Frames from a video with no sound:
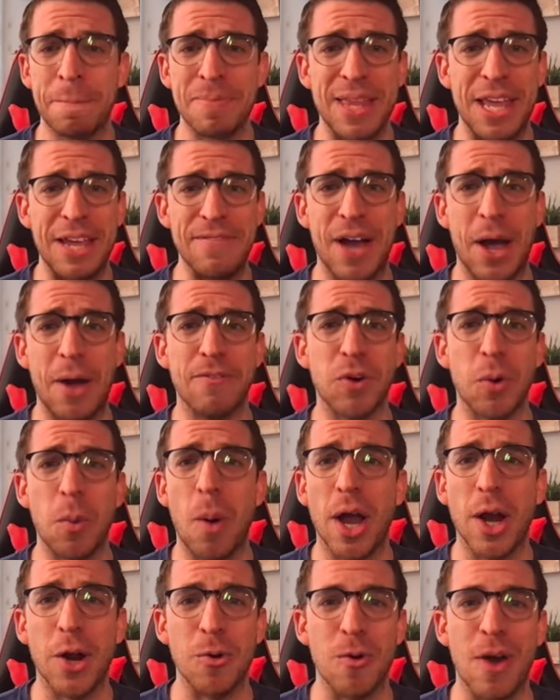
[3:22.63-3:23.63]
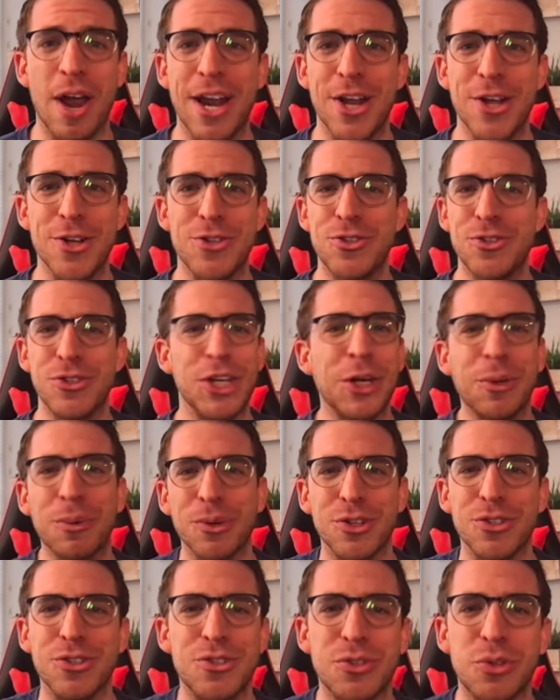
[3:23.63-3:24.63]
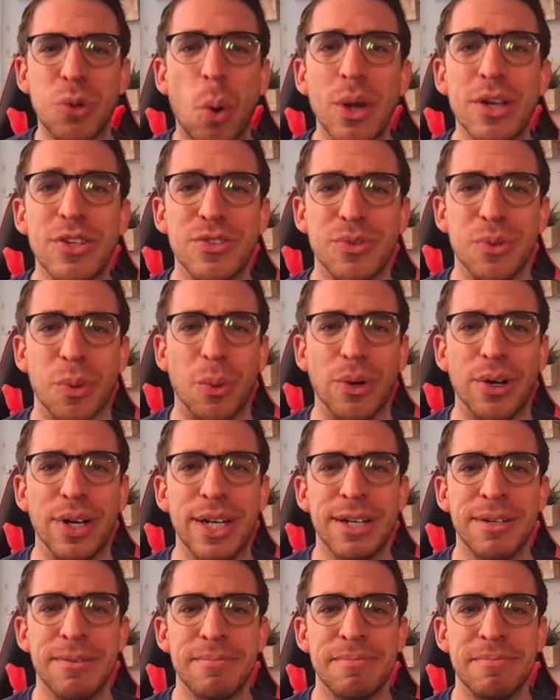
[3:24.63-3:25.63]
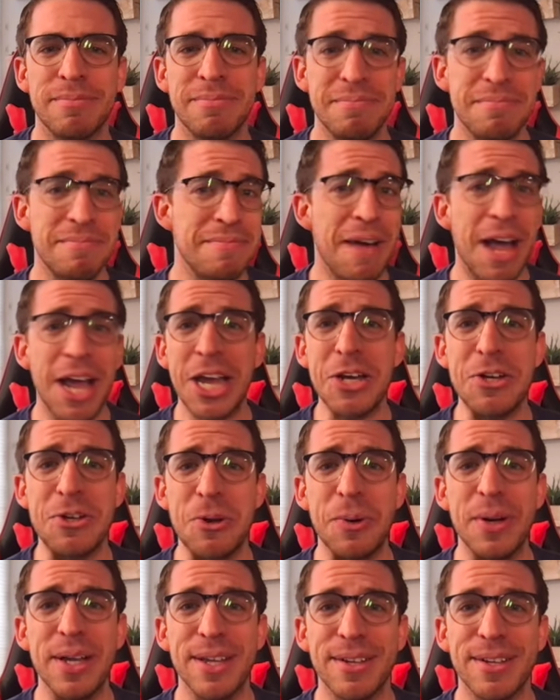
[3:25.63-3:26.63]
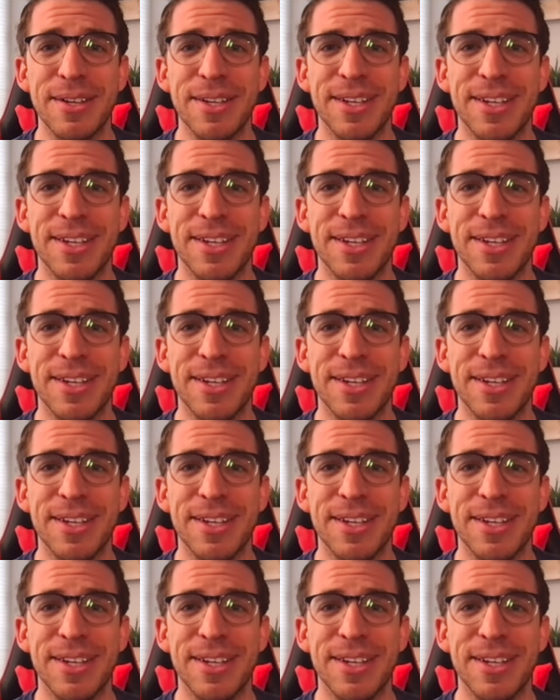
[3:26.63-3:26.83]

If I ever want to write a sequel to Toy Story, I could do it.